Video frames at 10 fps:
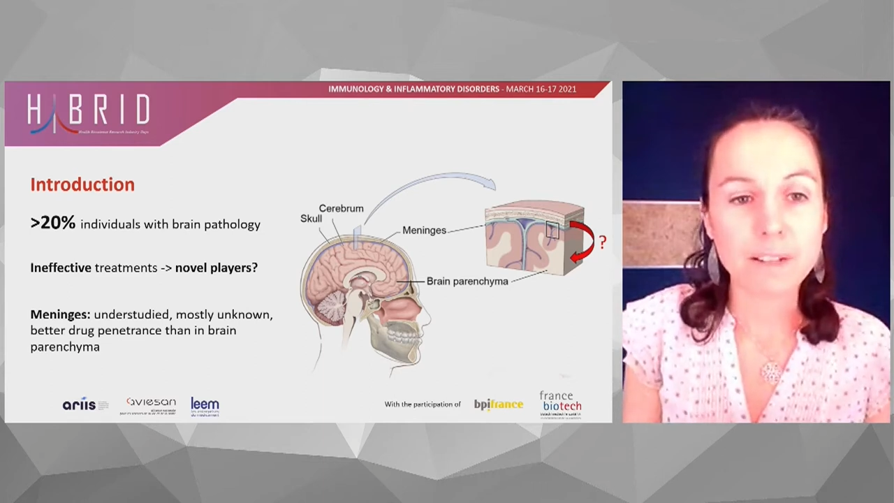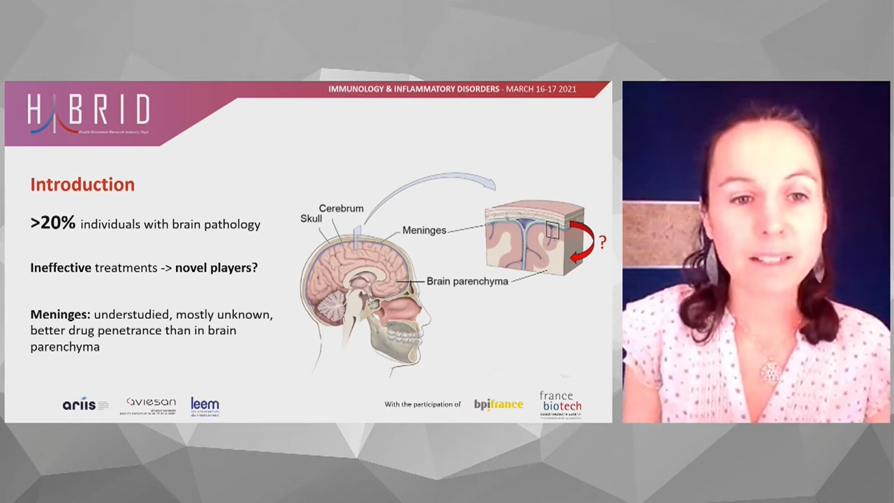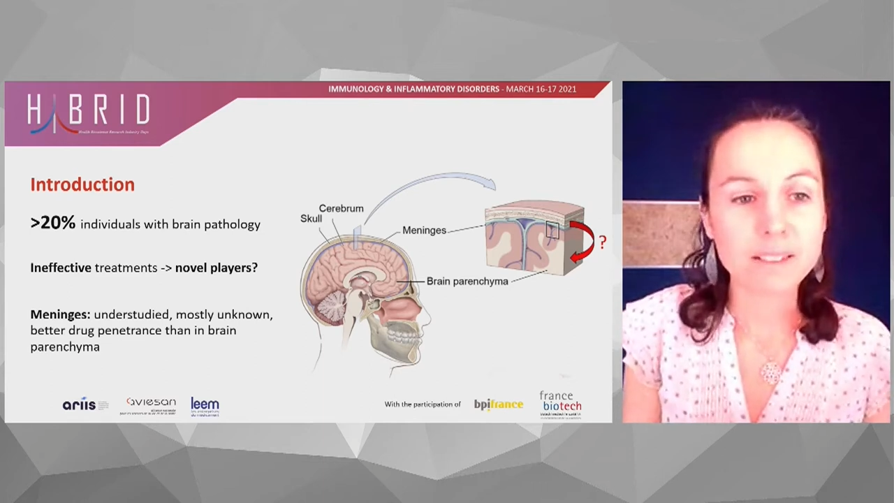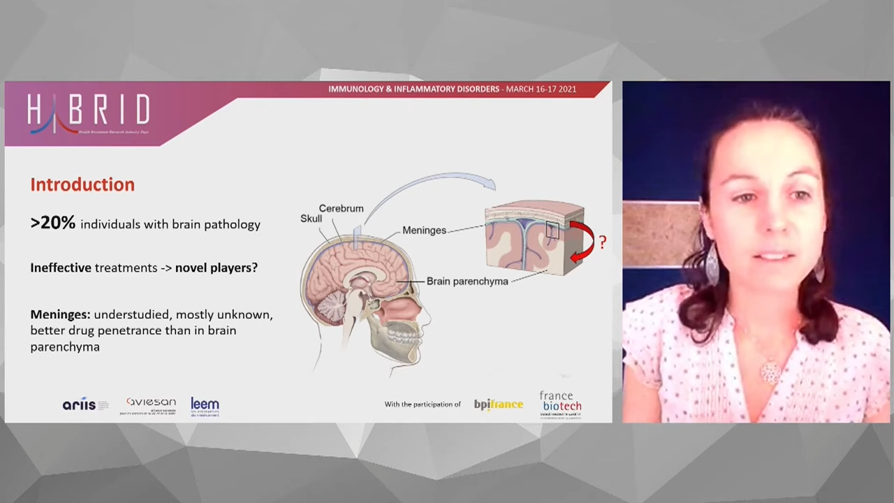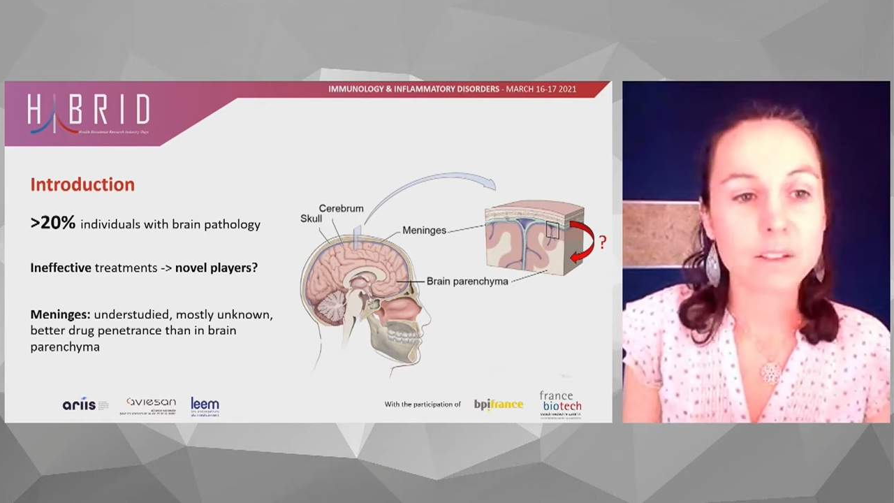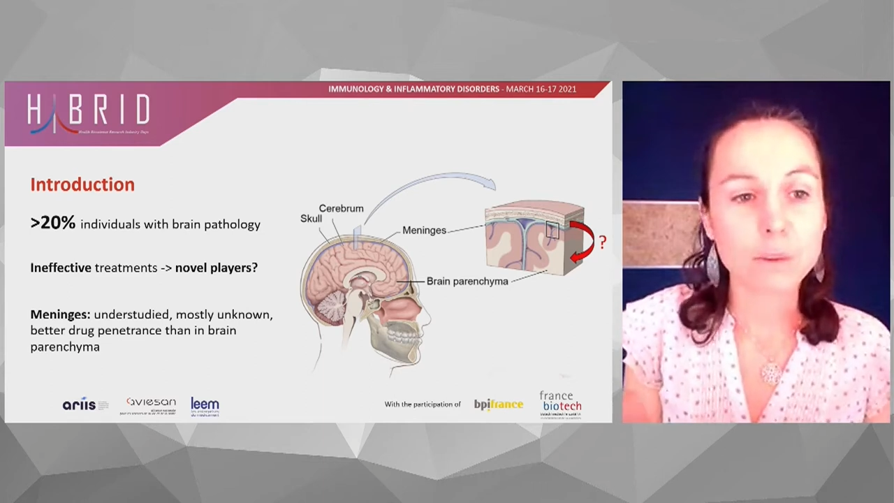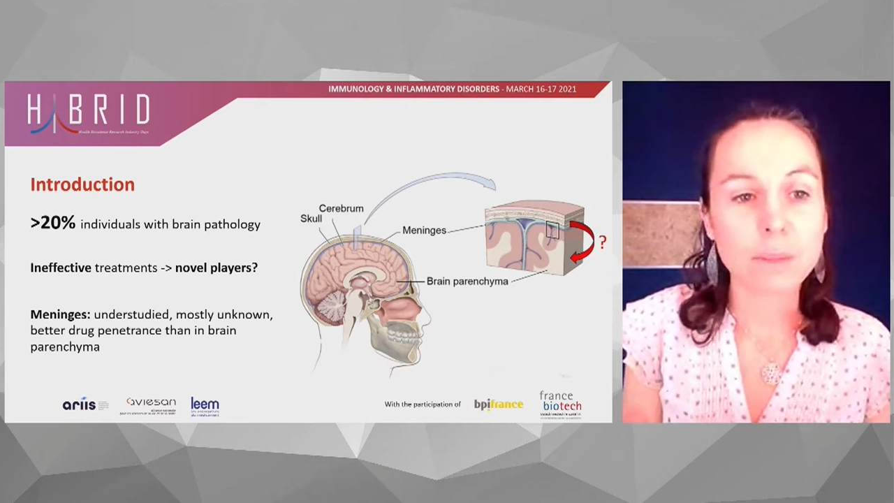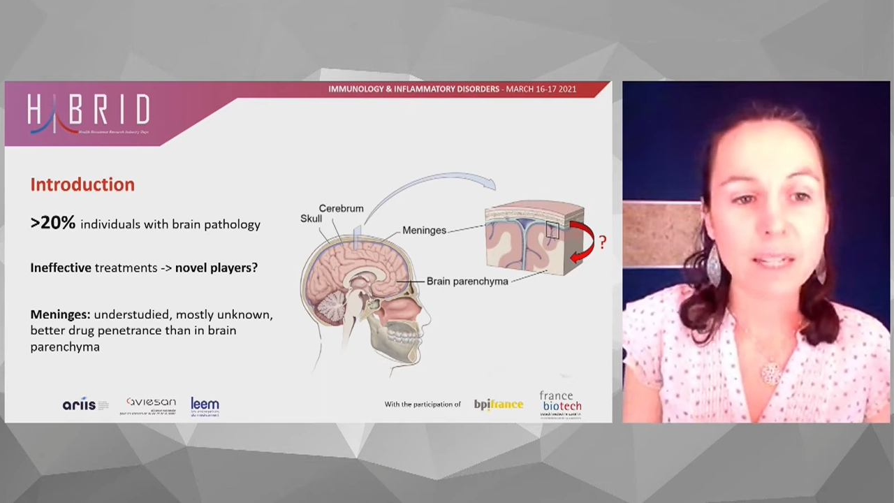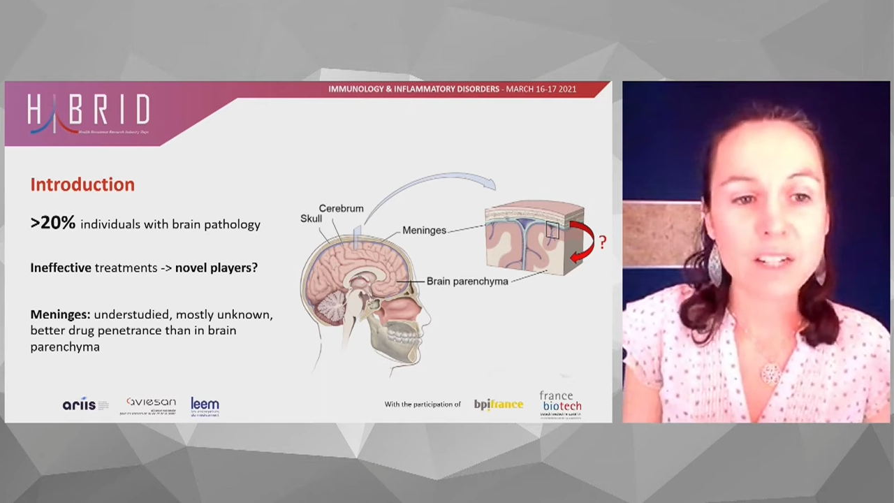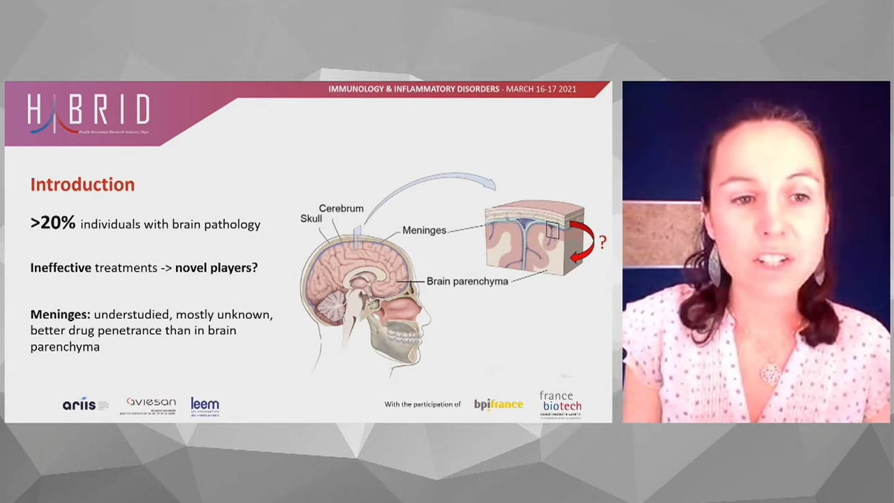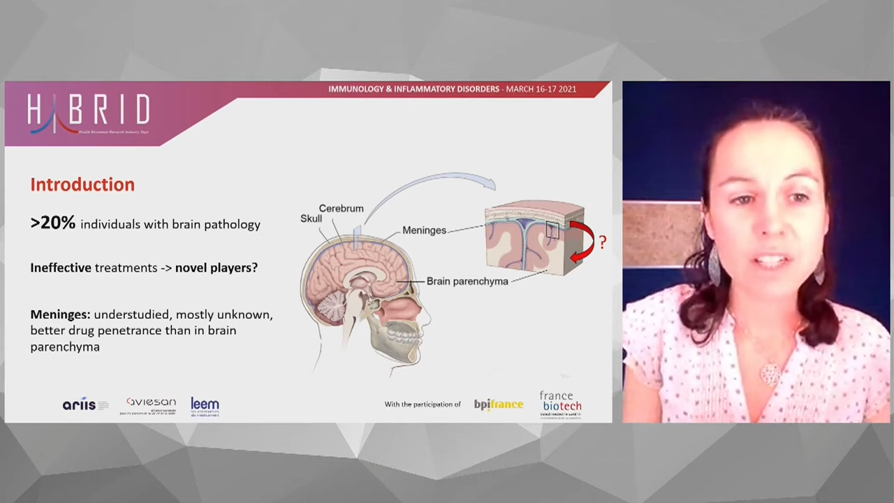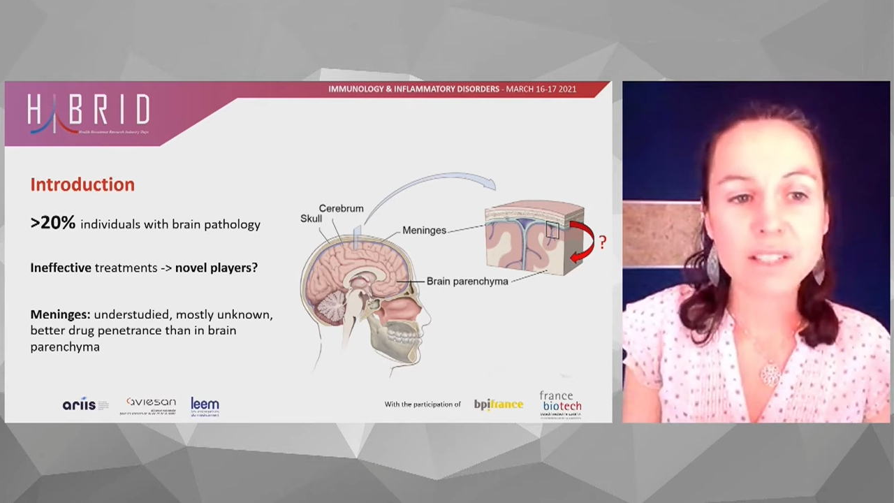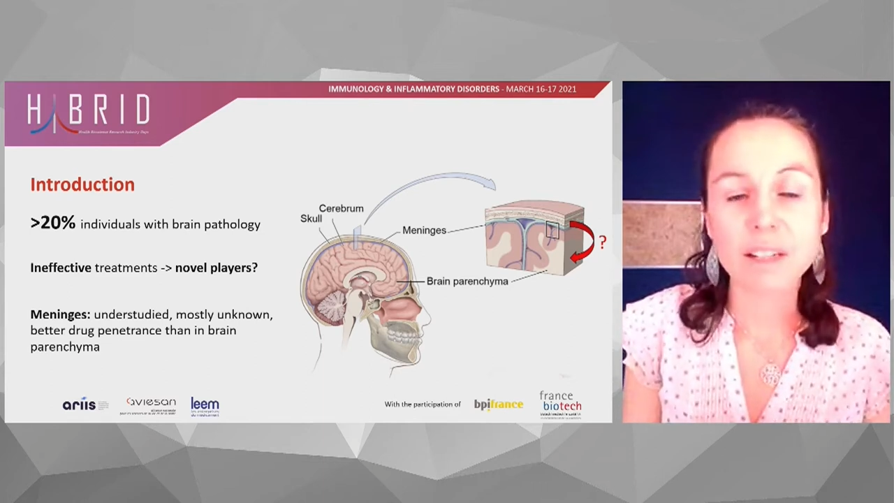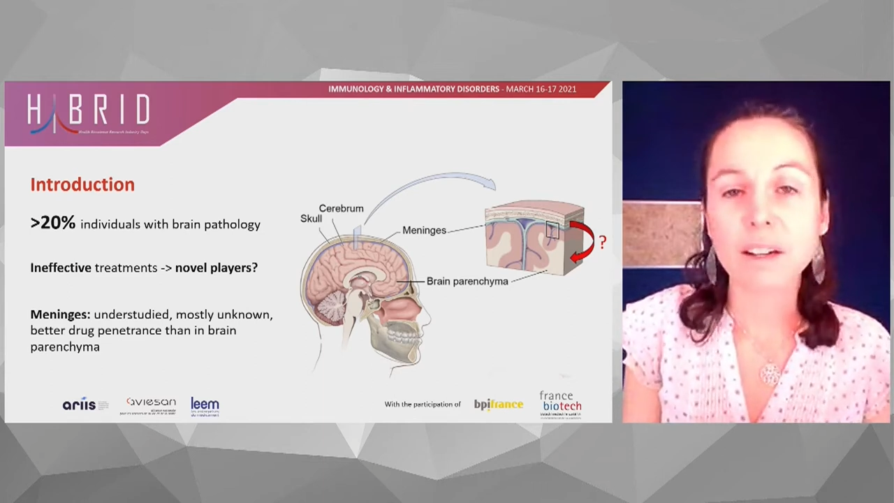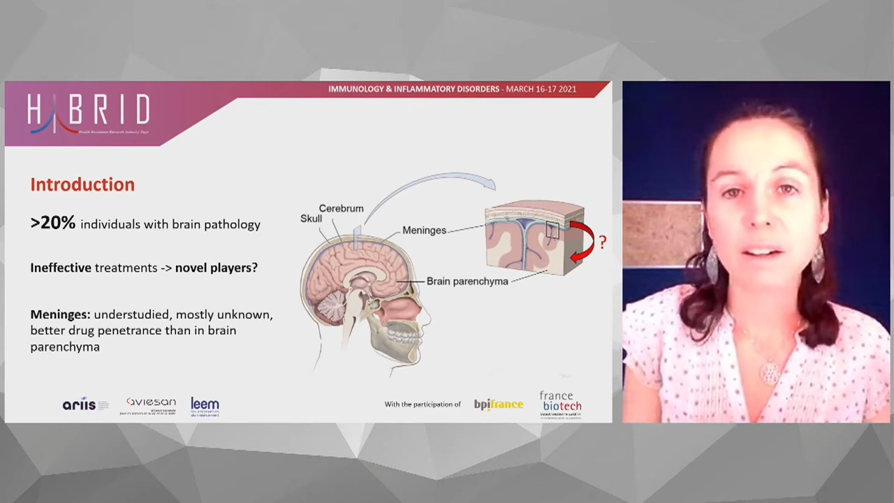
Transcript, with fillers: In fact, the meninges